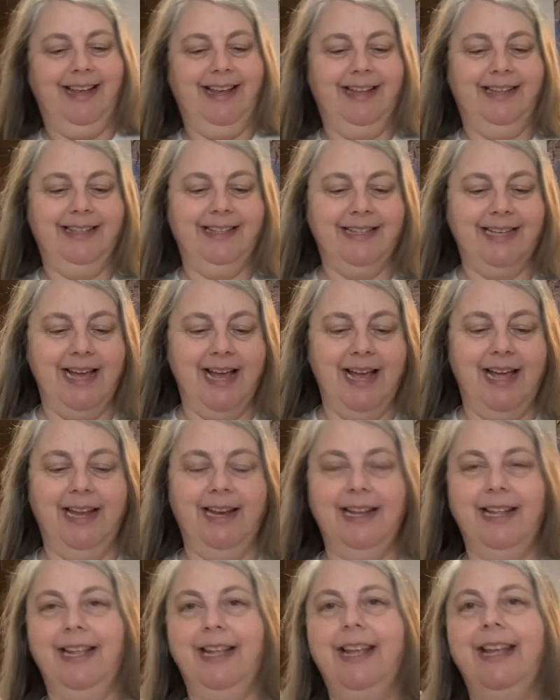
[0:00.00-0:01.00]
it's got
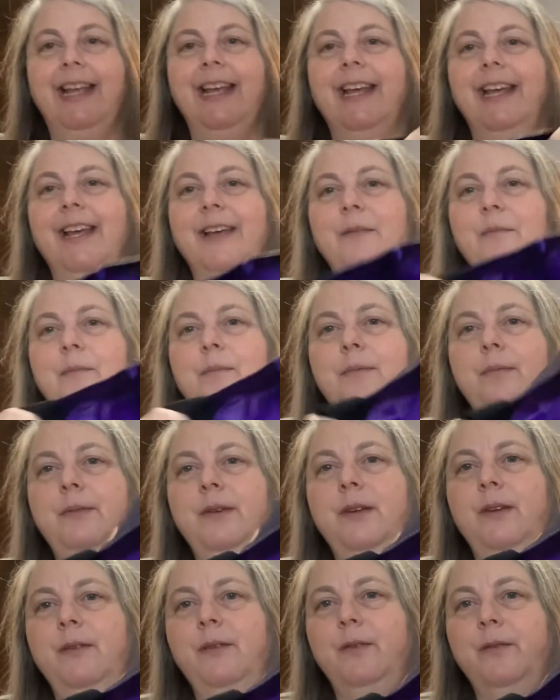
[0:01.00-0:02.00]

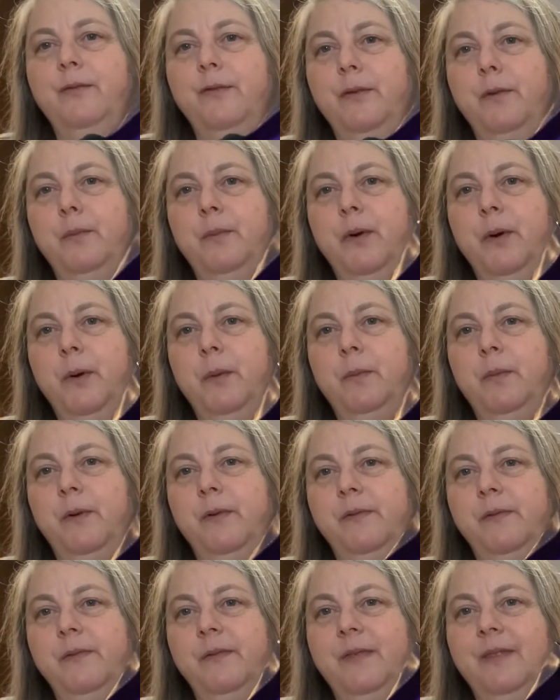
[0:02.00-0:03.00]
beautiful
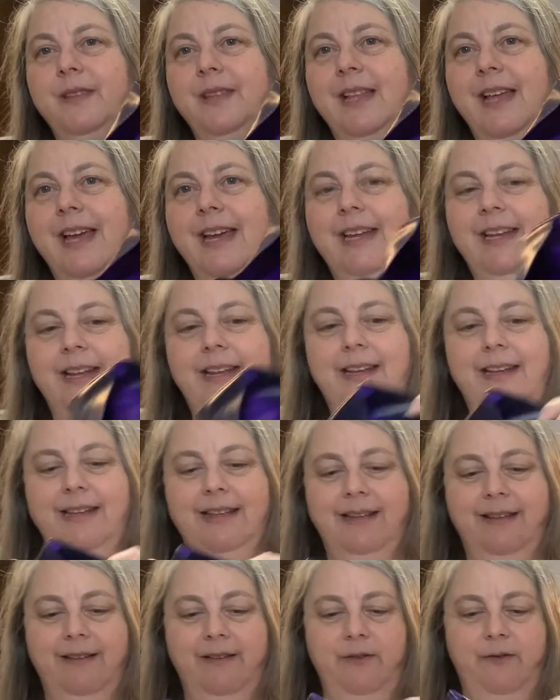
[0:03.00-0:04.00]
purple lining.
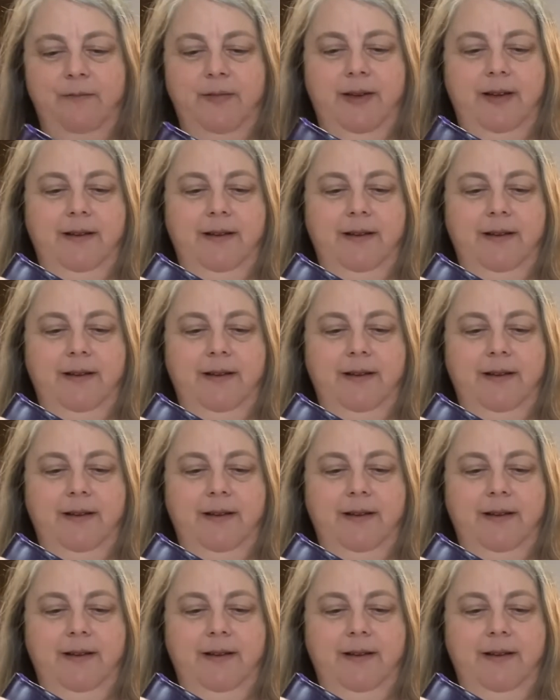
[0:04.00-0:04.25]
Oh my